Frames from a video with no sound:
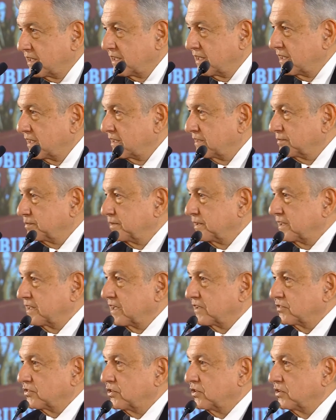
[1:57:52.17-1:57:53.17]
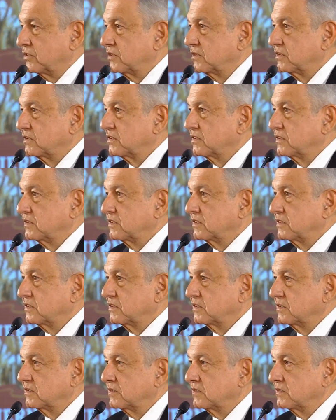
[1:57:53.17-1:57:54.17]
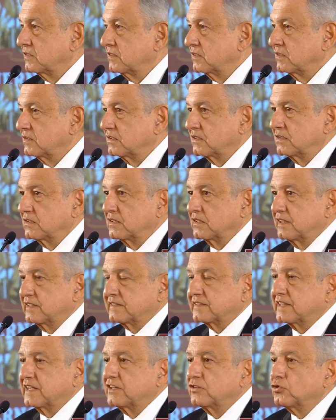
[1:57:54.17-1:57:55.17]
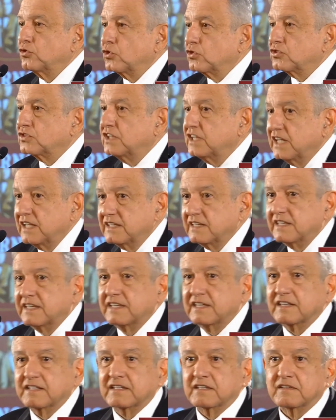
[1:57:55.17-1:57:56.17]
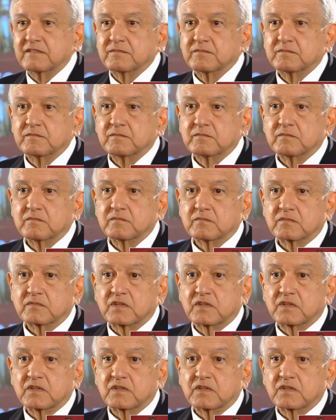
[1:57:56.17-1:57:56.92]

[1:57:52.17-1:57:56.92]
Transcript: The only one that, as uh, my speculation, is that they